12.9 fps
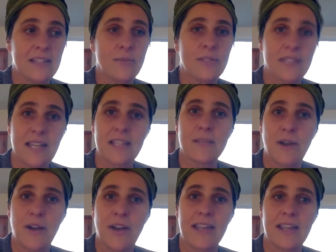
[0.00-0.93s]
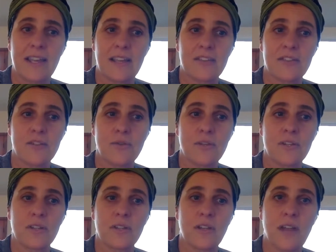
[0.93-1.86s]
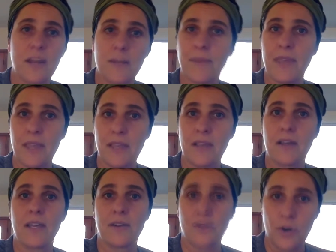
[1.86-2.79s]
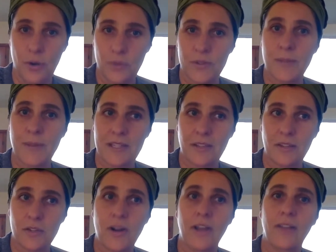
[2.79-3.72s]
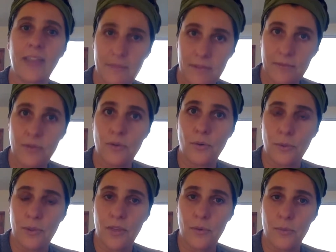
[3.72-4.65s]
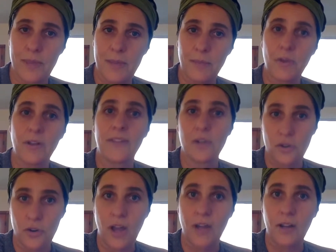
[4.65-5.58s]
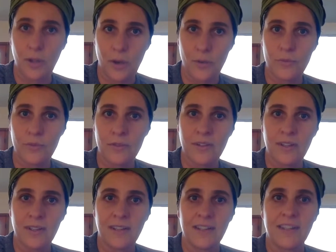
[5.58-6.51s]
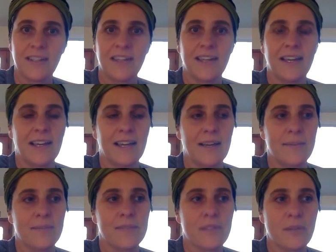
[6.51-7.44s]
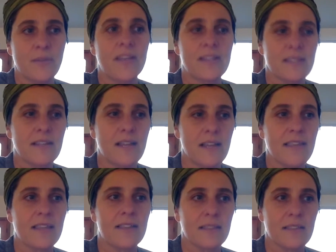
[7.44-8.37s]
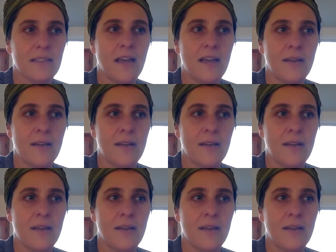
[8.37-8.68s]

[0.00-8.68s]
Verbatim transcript: that's what's nice about hiking is you can kind of be in your own space on the trail, even if you're with other people and then you're not alone. Um, so that's, I think